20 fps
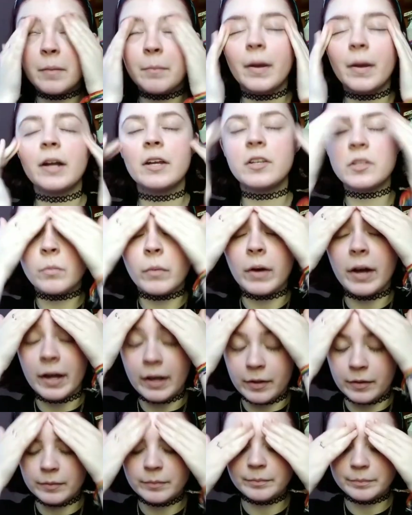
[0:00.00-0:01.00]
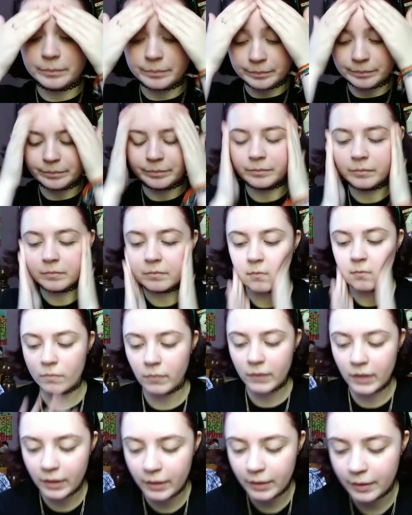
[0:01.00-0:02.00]
Might as well.
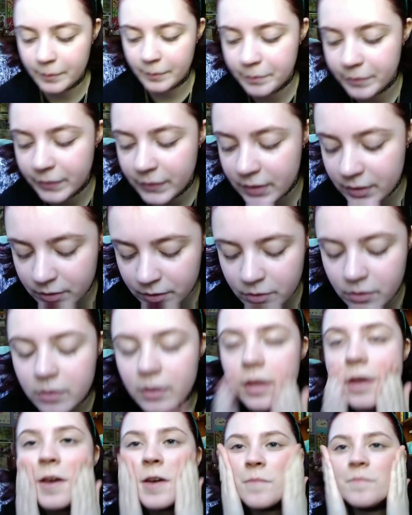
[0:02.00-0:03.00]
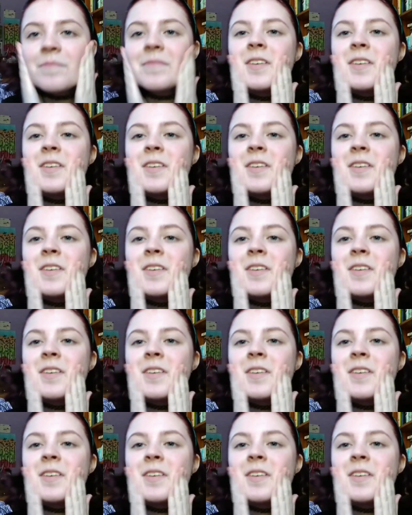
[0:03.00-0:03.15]
It's too late.